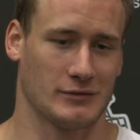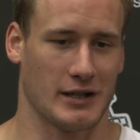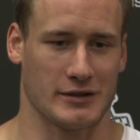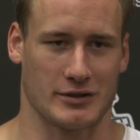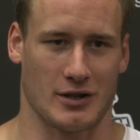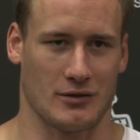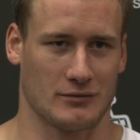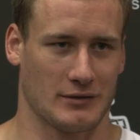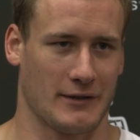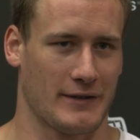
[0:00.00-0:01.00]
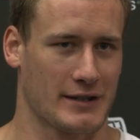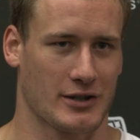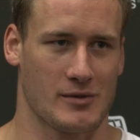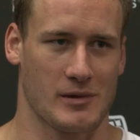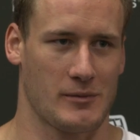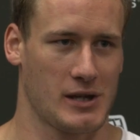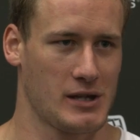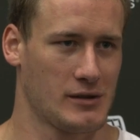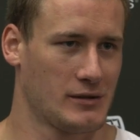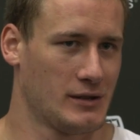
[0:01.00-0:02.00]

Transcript: And so if that's going to be me,